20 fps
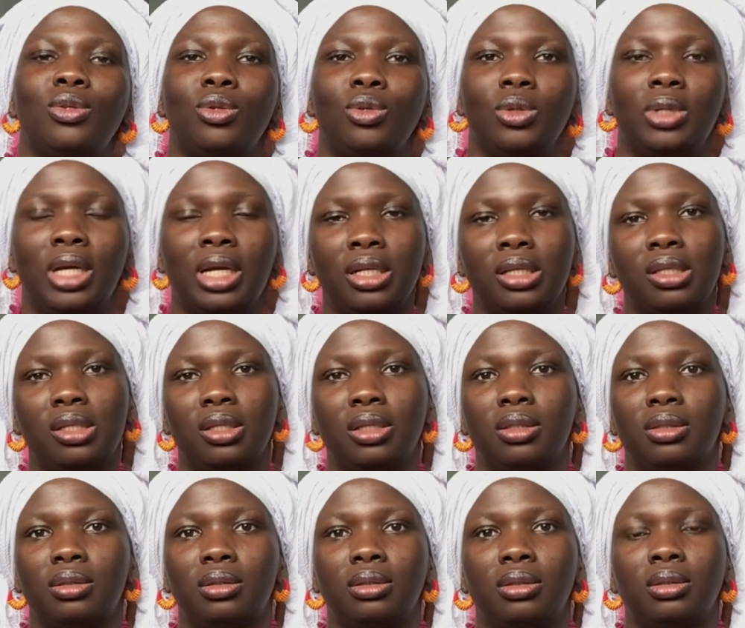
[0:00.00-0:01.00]
do this,
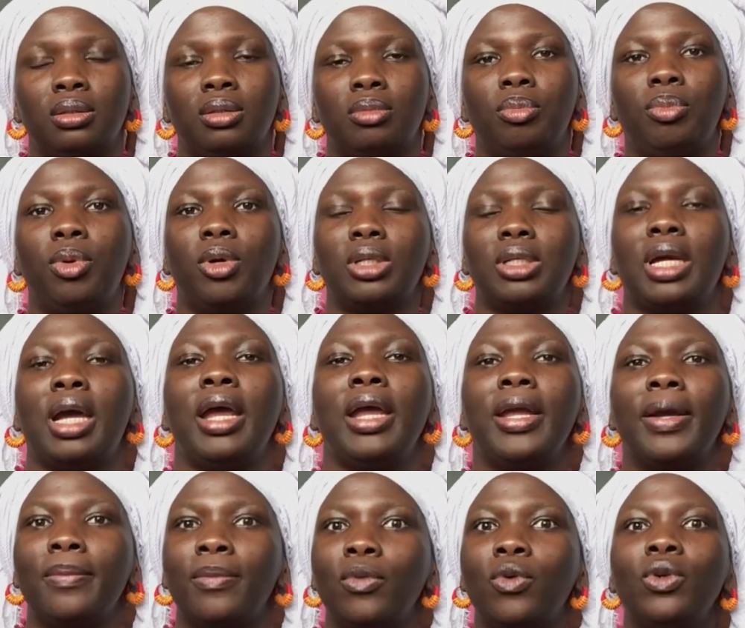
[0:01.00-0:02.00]
but I
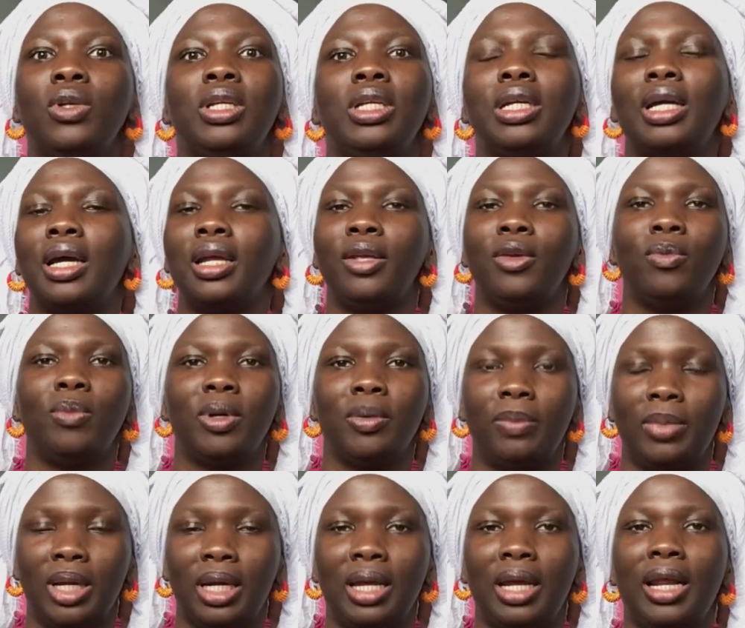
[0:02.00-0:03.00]
am only a human
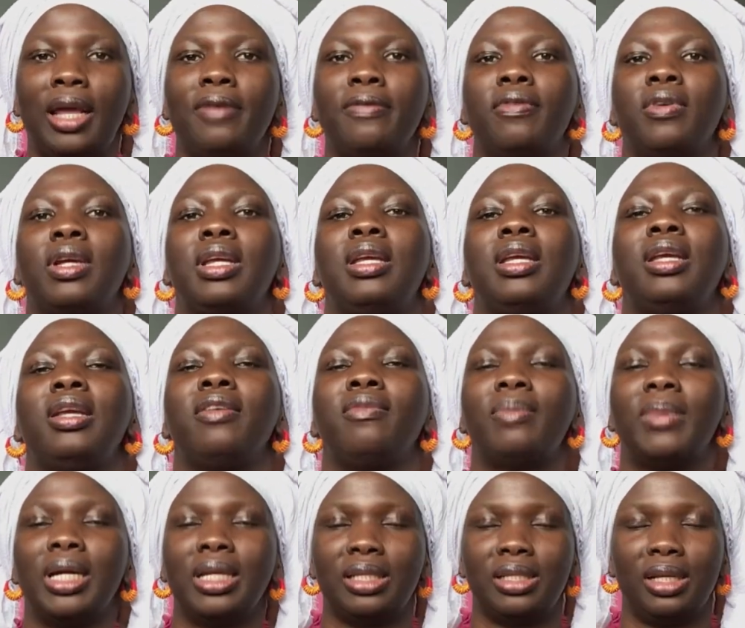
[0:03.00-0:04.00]
being and I forgive
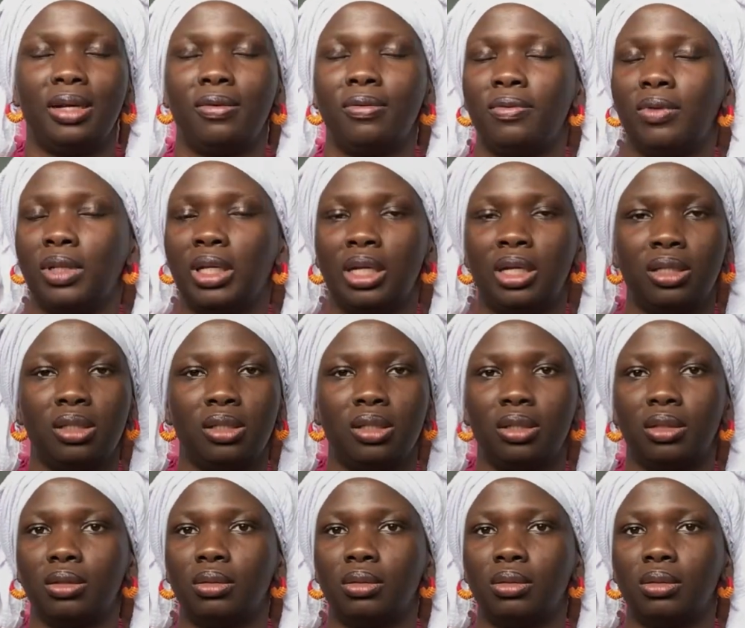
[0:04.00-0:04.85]
myself for this.